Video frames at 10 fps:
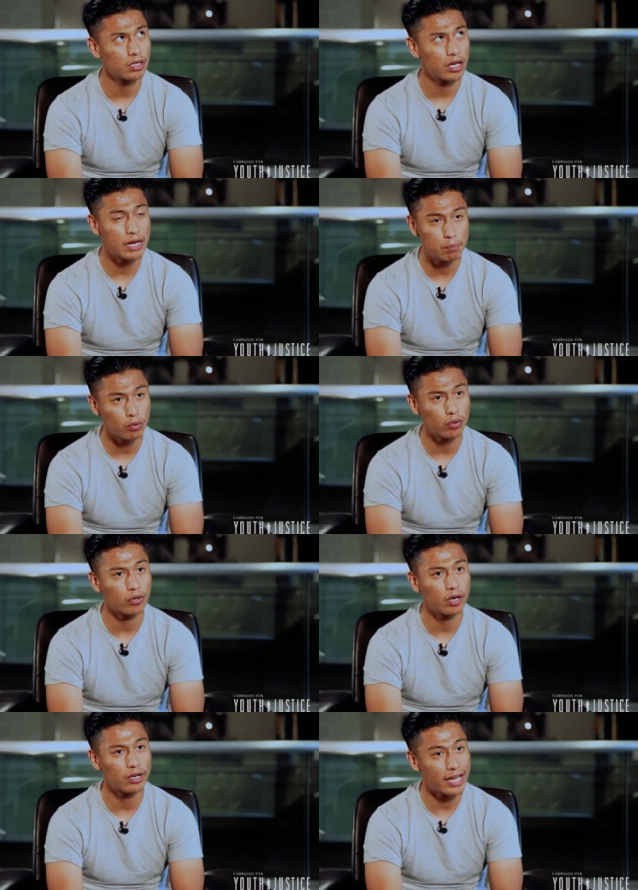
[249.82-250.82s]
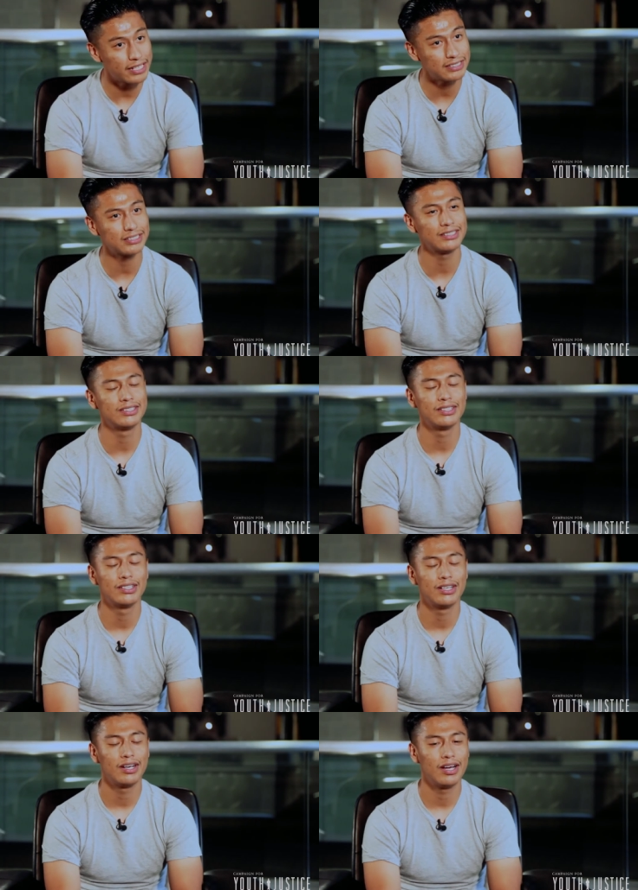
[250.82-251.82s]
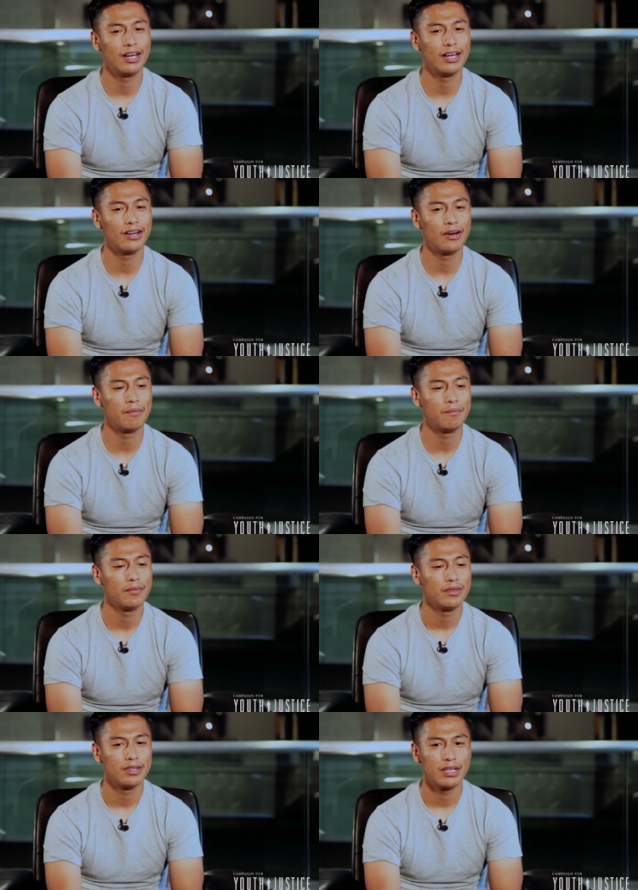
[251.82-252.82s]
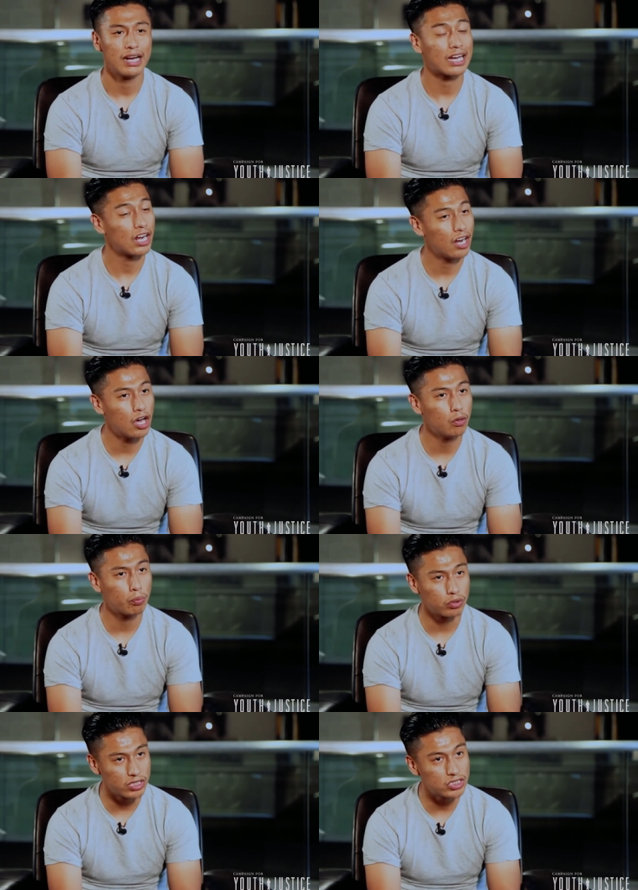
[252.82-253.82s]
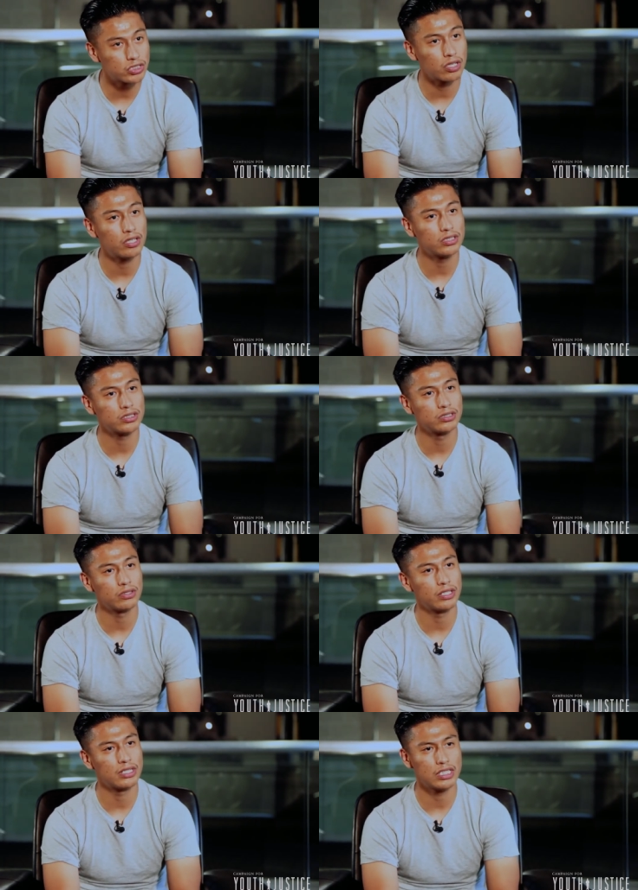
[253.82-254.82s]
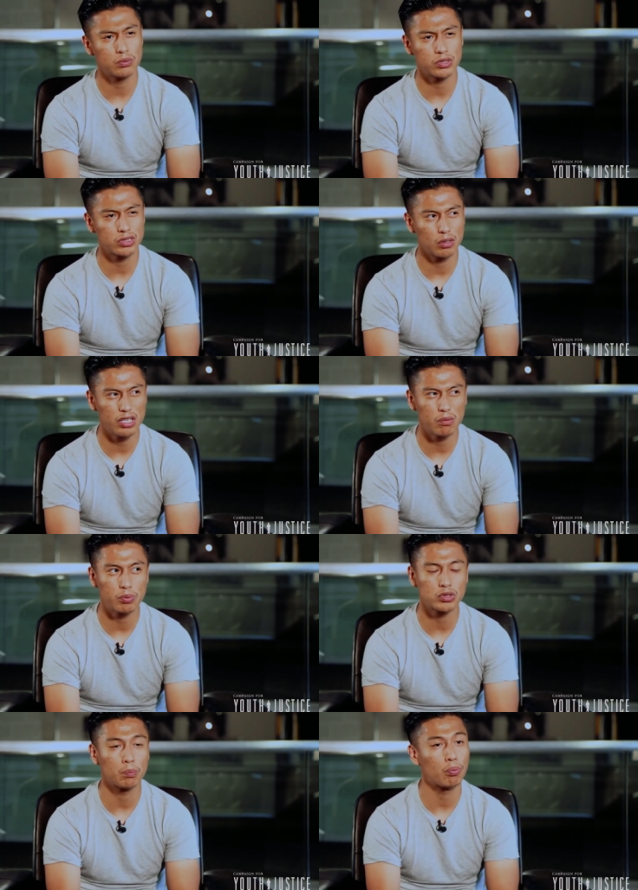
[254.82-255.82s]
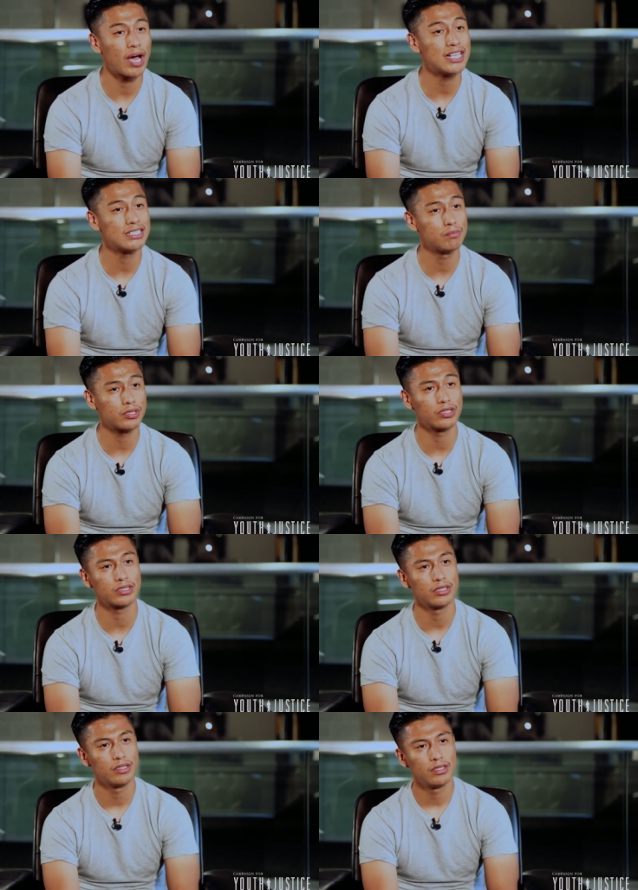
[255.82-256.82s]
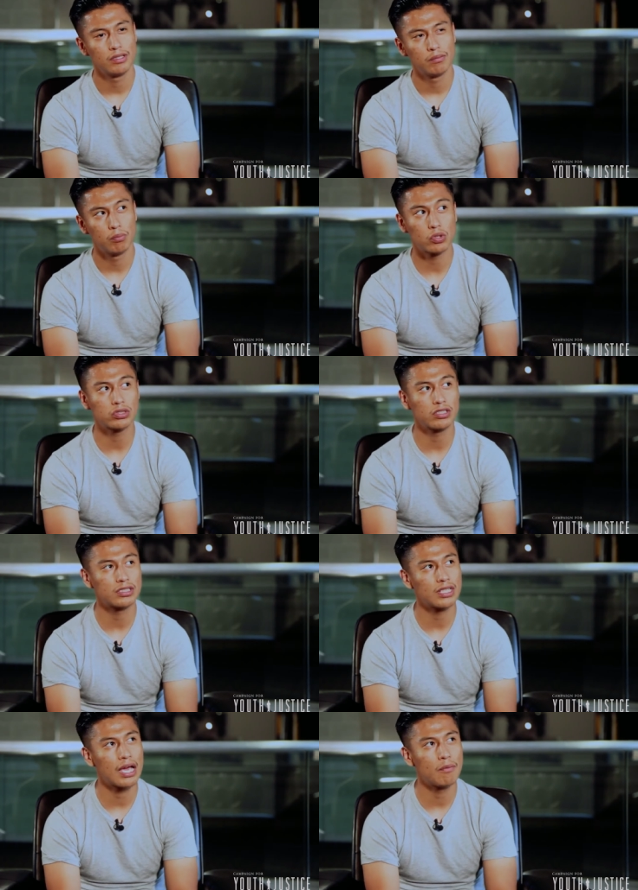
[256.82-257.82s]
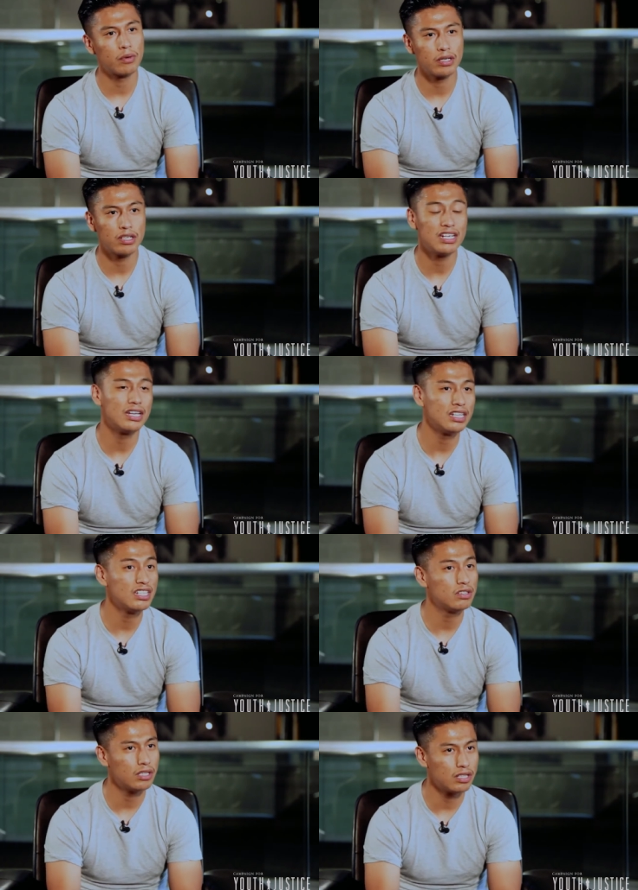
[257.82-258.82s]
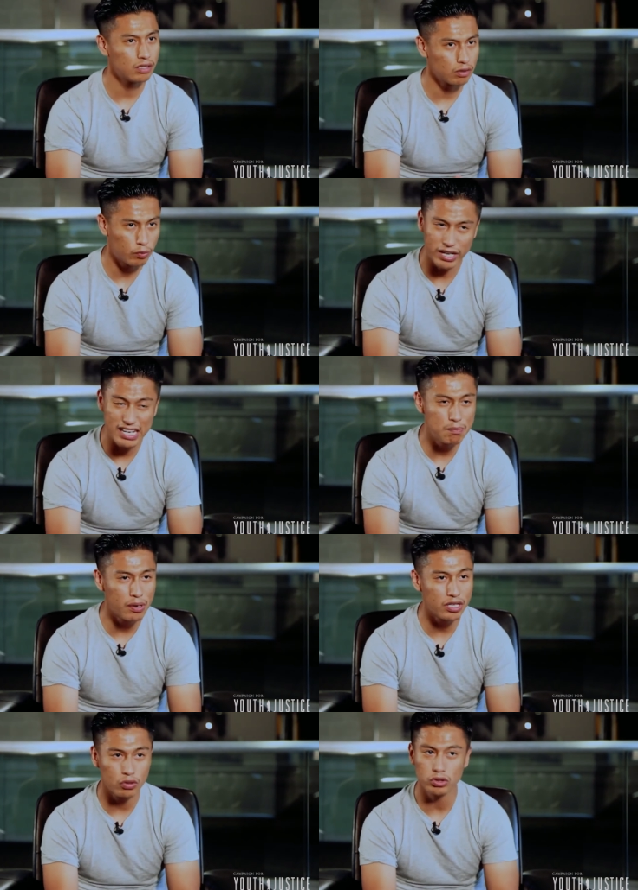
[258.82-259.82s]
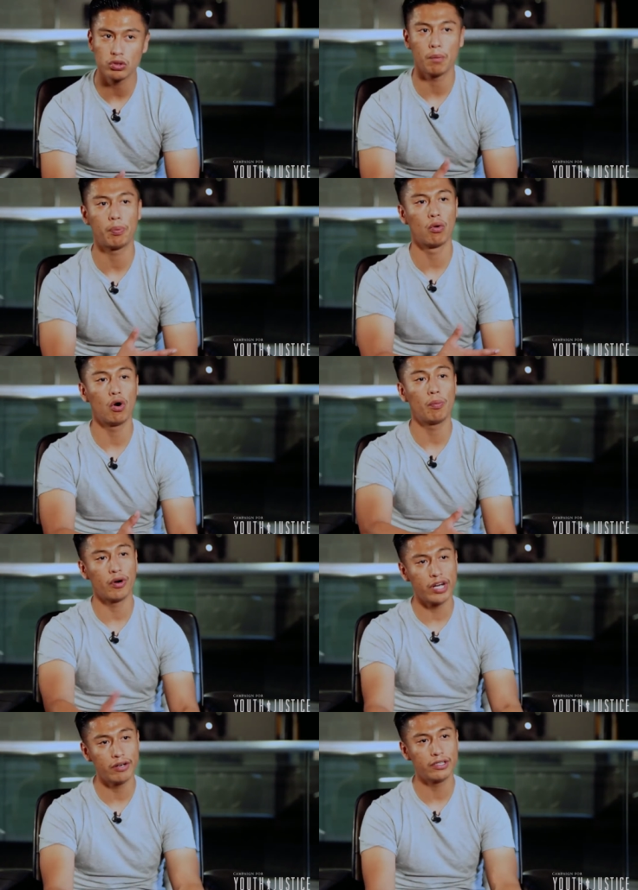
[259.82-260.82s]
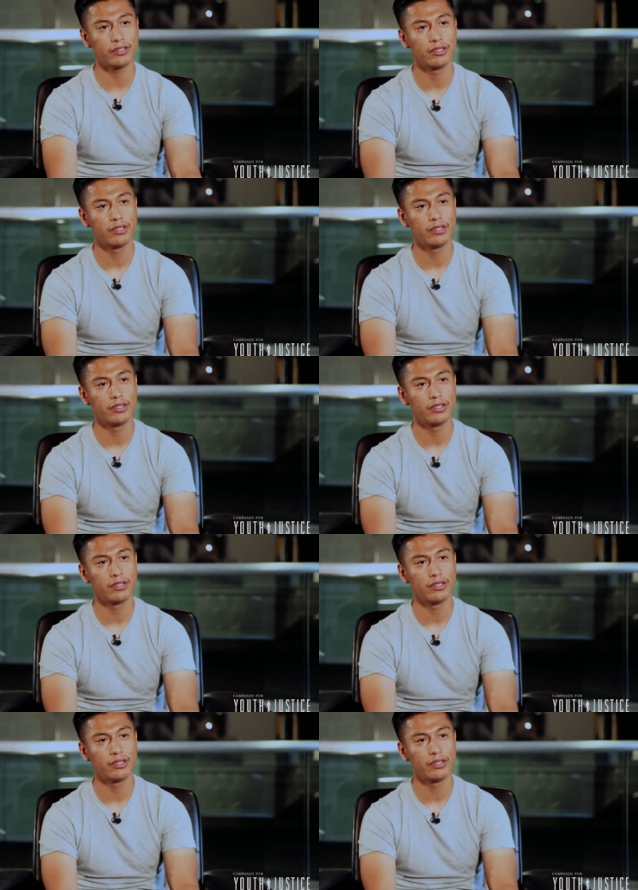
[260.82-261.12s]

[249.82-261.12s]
April 9th, uh, and um, and I got an honorable discharge. You know, and this was a little bit surprising because most of the time when any, when anybody goes to a parole board hearing,